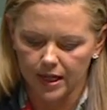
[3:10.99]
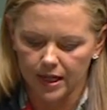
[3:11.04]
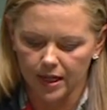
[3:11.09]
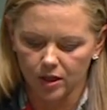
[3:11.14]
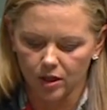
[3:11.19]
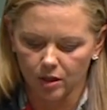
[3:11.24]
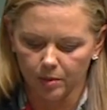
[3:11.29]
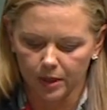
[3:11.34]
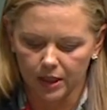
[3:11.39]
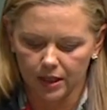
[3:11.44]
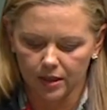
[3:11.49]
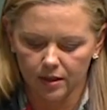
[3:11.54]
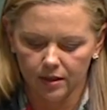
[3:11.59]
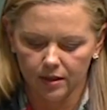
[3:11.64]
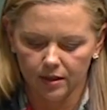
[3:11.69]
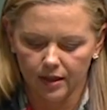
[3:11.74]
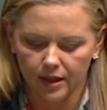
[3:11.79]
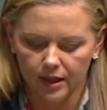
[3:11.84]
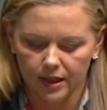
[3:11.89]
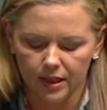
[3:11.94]

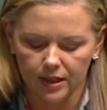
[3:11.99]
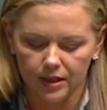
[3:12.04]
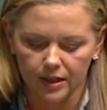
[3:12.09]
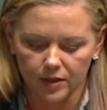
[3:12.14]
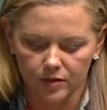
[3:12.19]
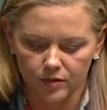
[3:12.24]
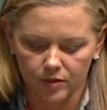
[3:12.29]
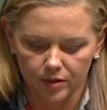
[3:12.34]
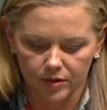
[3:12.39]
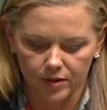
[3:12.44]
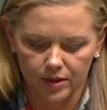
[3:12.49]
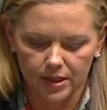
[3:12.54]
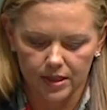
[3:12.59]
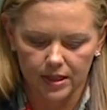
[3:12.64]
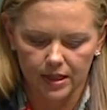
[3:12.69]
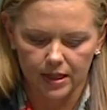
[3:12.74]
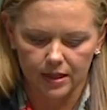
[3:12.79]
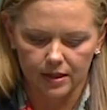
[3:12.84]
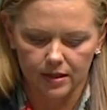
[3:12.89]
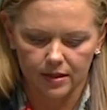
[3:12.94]
economic and industrial
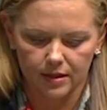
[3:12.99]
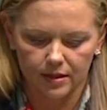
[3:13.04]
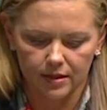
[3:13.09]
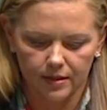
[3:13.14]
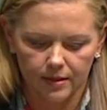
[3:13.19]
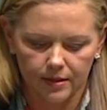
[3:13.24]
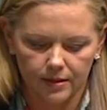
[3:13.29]
success.